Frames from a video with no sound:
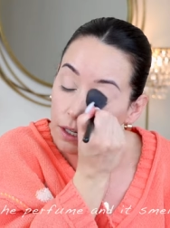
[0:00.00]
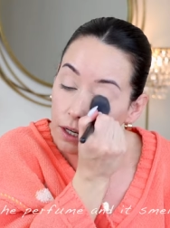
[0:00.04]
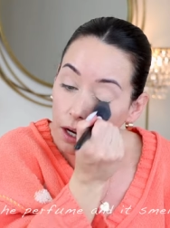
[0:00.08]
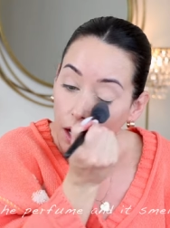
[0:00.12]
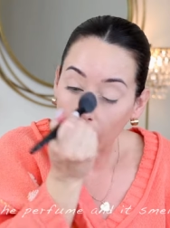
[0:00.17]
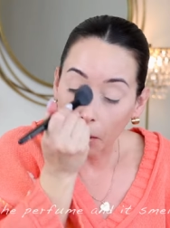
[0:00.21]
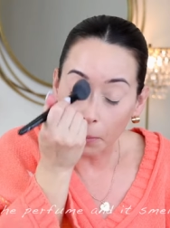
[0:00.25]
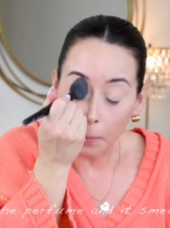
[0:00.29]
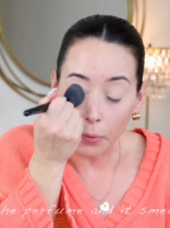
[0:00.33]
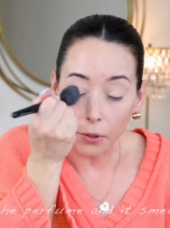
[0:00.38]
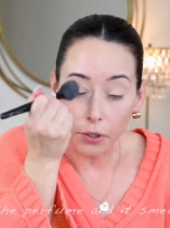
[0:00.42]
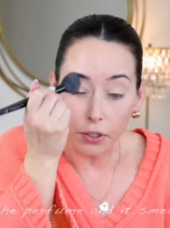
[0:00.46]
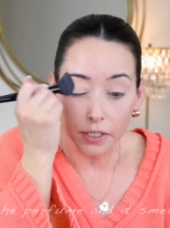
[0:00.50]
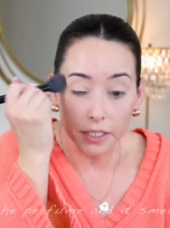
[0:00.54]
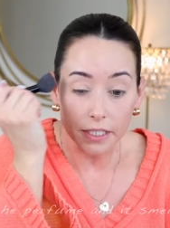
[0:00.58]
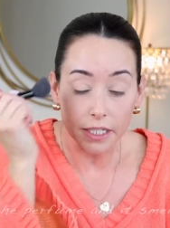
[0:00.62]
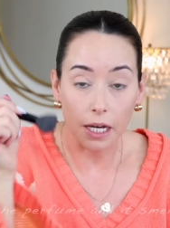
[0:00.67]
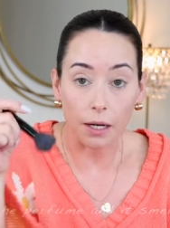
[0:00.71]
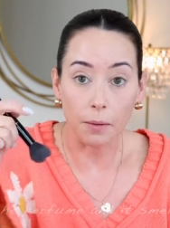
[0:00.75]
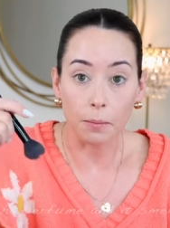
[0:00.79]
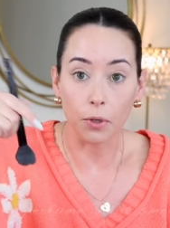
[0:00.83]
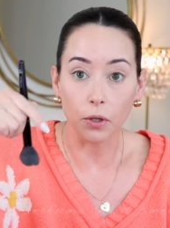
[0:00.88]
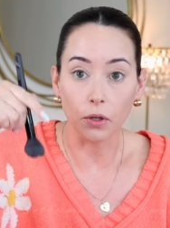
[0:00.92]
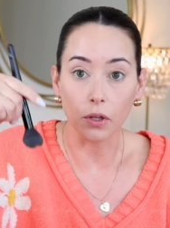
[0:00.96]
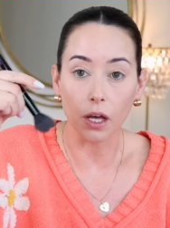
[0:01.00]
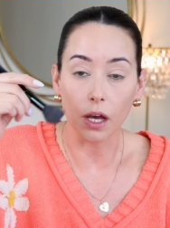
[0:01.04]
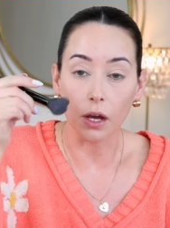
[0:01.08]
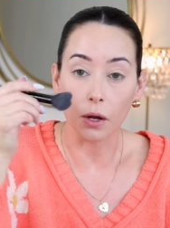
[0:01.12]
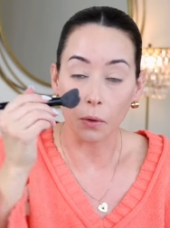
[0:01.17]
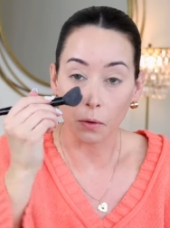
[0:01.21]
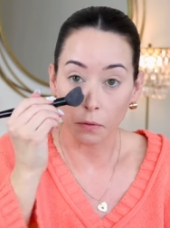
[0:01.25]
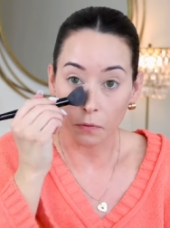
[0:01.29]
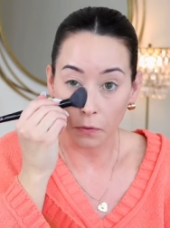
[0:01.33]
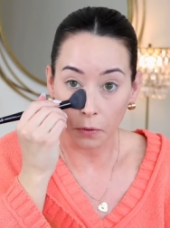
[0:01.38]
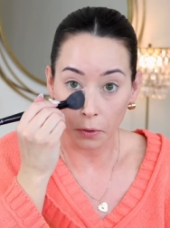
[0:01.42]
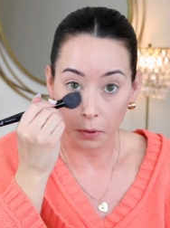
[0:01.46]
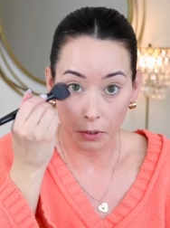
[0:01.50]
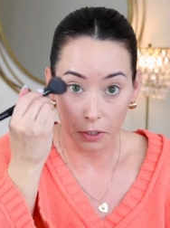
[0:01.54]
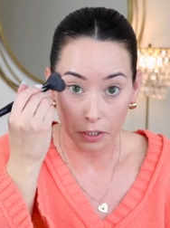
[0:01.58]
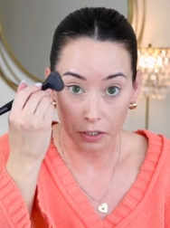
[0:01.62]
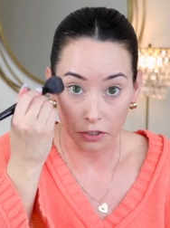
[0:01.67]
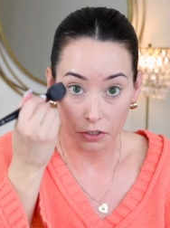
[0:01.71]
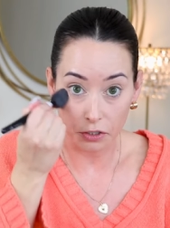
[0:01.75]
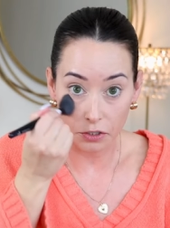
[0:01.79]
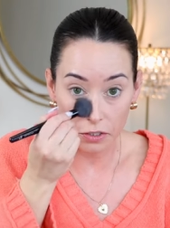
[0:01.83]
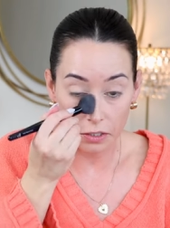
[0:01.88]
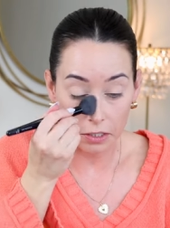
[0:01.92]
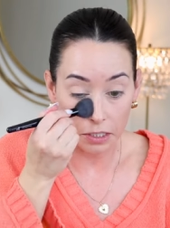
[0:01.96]
I'll put it down below if you're
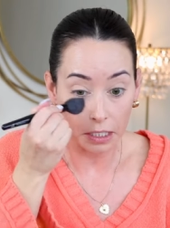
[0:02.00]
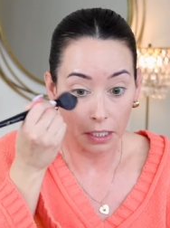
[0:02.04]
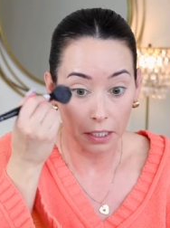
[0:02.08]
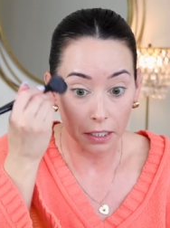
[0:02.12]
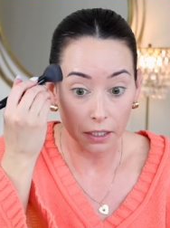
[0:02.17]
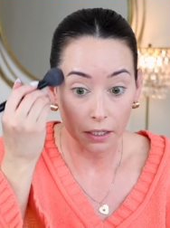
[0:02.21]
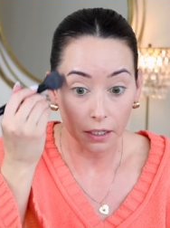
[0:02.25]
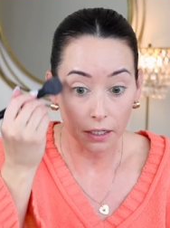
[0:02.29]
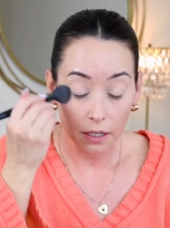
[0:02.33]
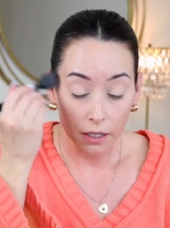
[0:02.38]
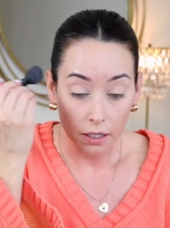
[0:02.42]
interested.